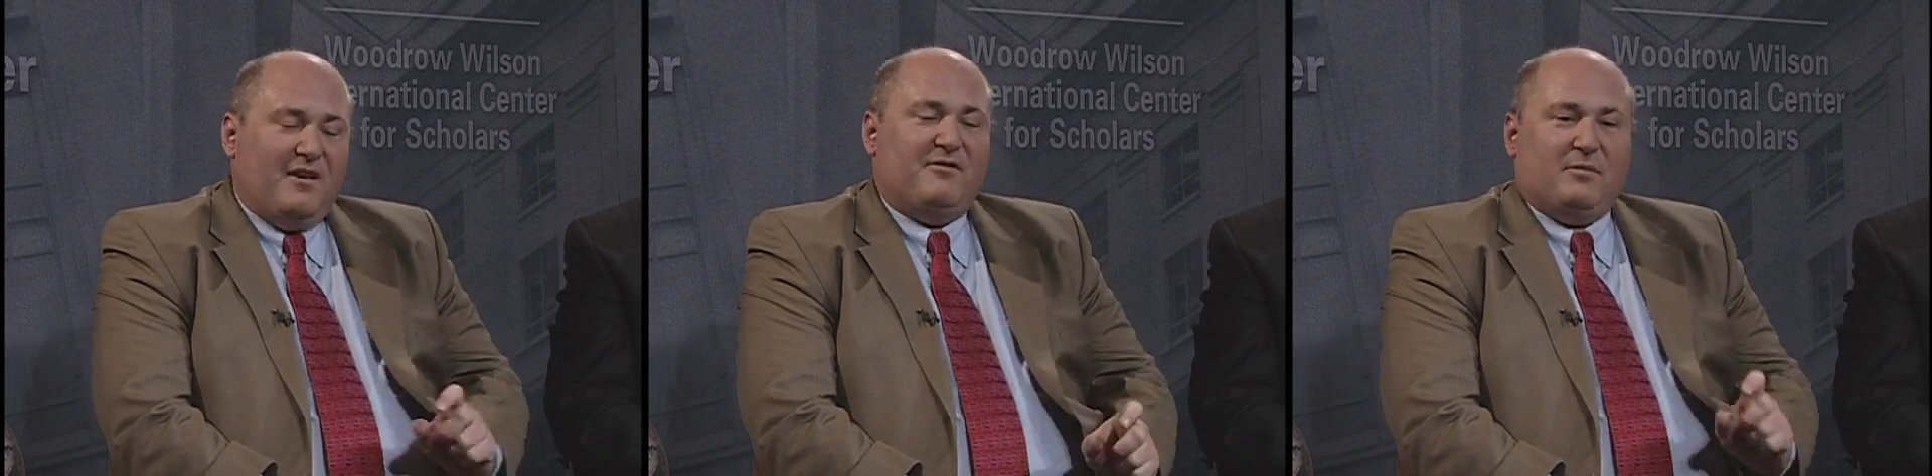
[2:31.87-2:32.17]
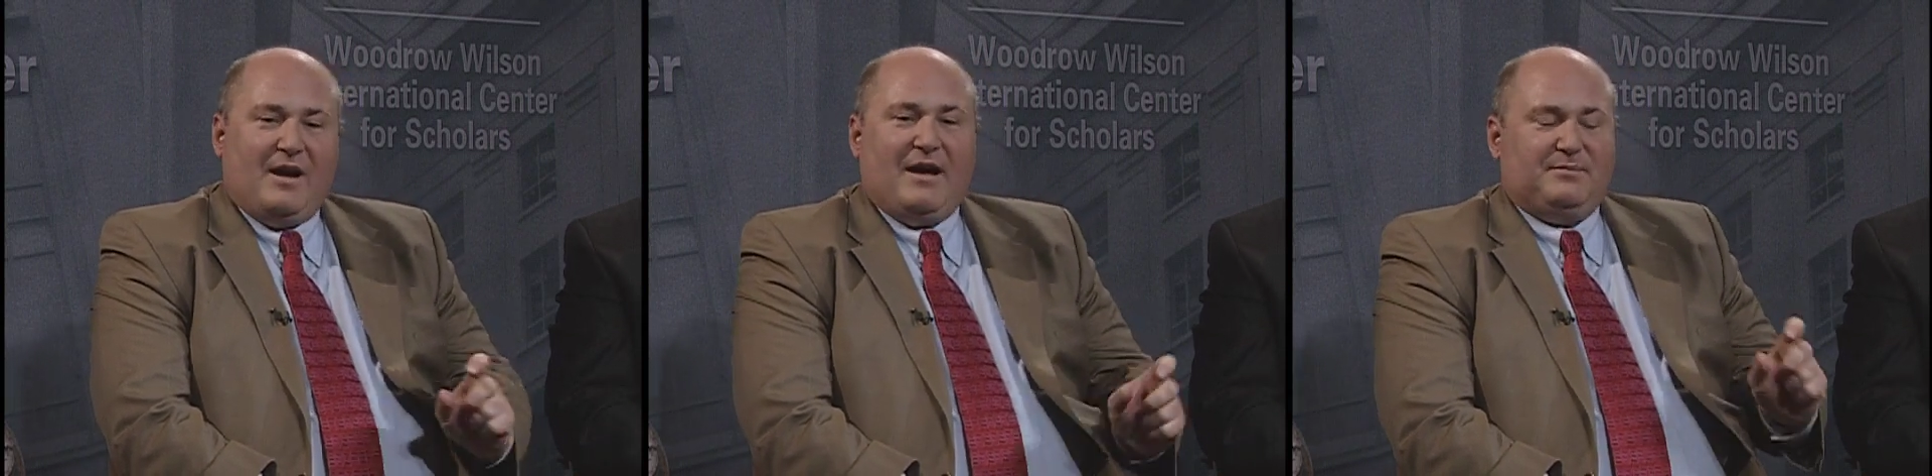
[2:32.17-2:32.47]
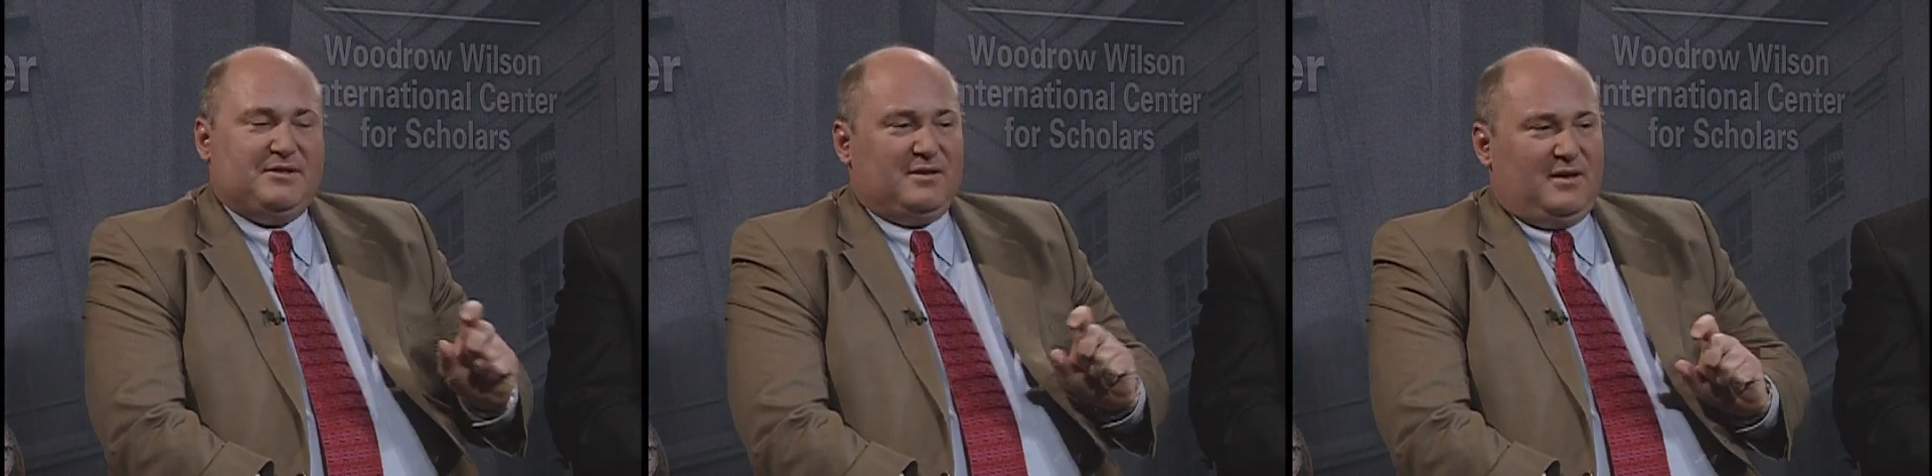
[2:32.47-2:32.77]
if
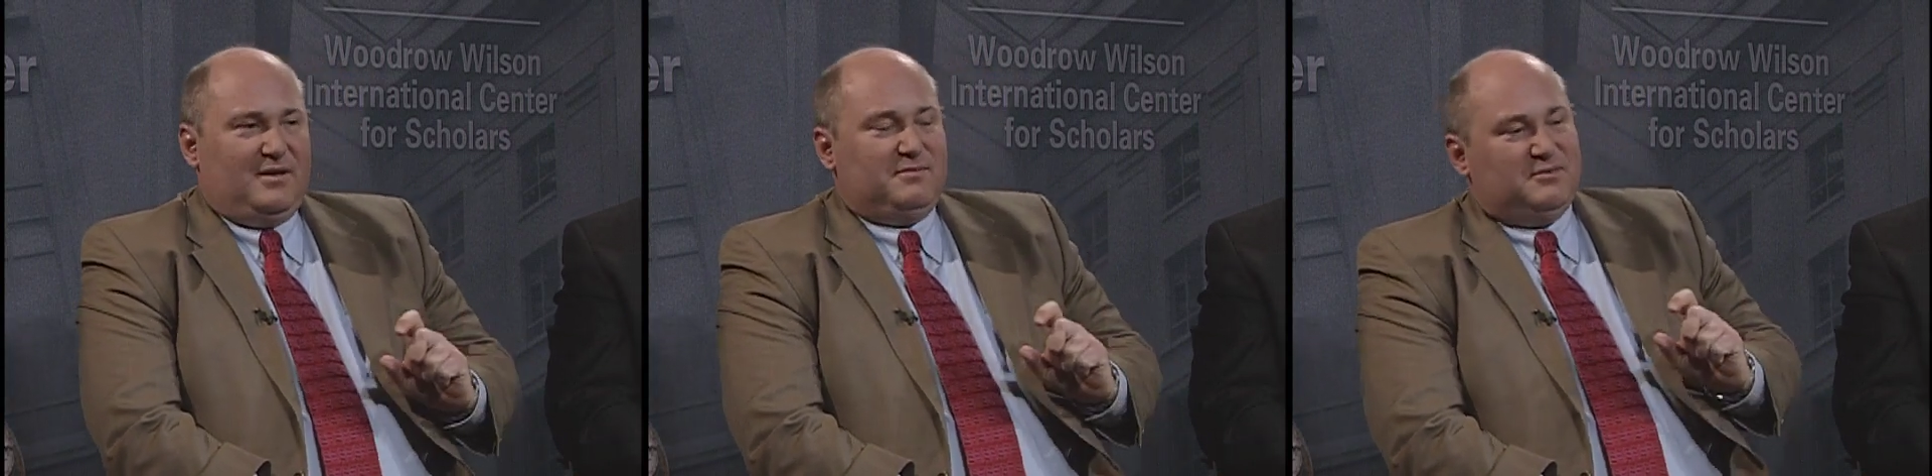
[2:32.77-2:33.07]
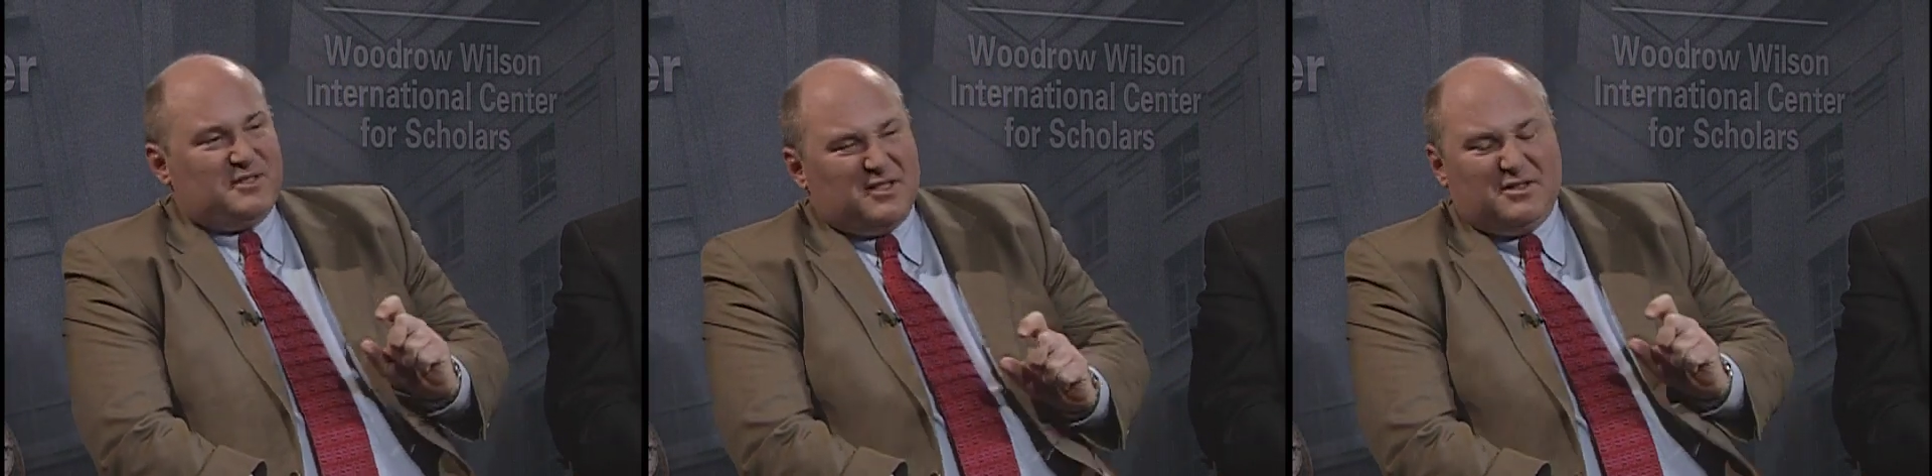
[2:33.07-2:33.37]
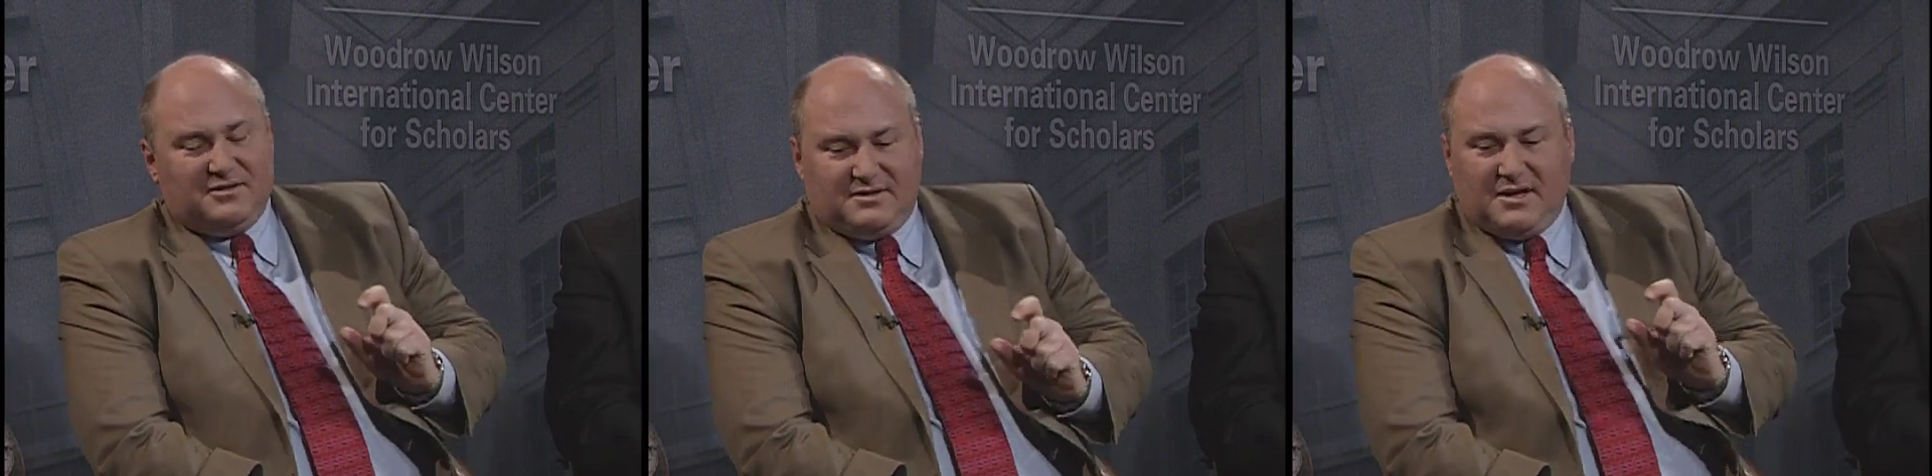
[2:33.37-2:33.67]
perhaps
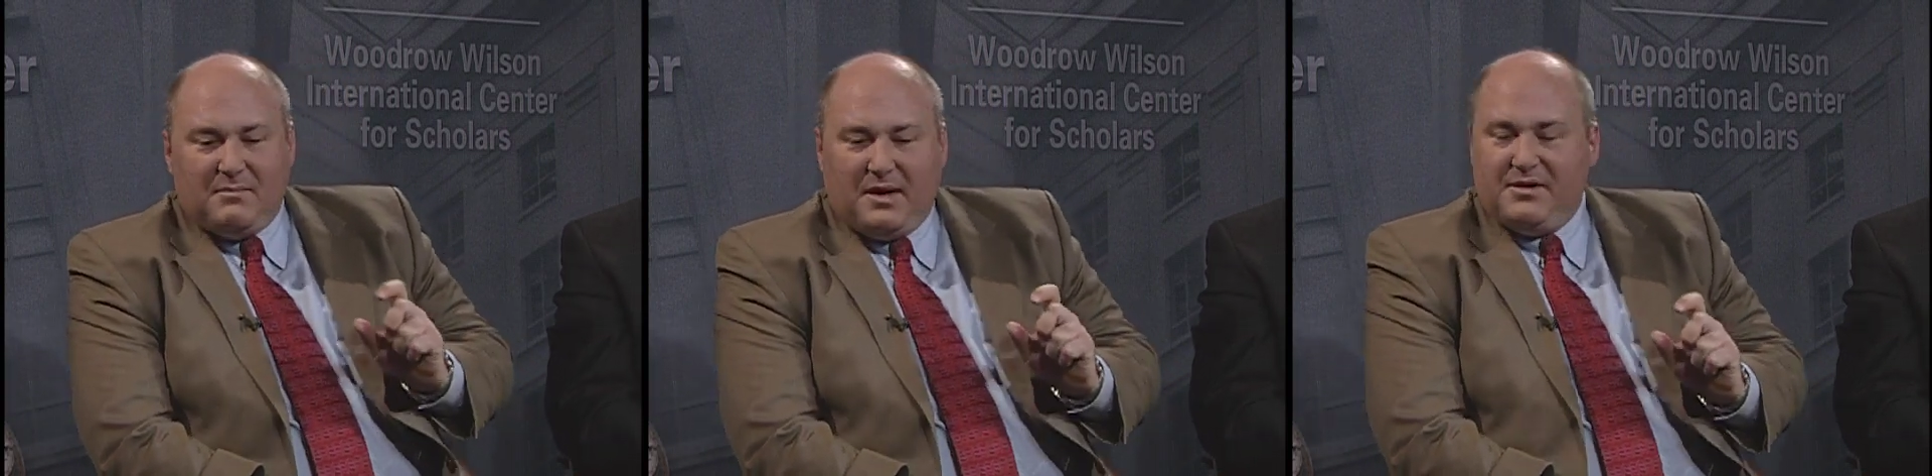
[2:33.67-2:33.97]
still some